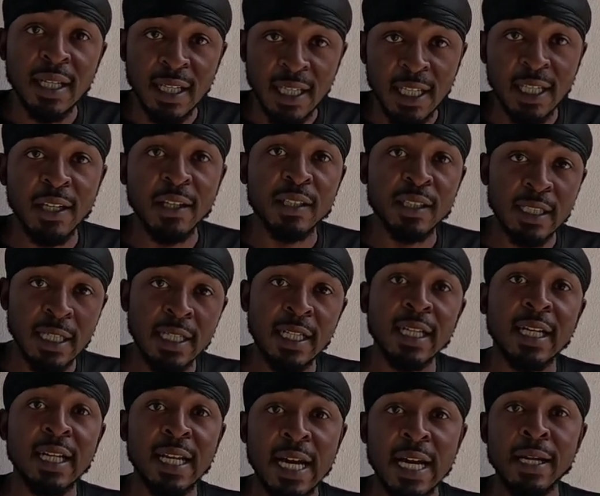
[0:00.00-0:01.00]
He
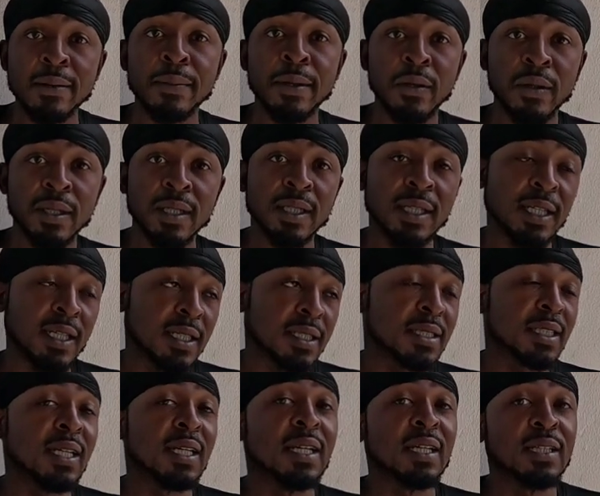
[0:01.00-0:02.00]
studied a lot of American leaders.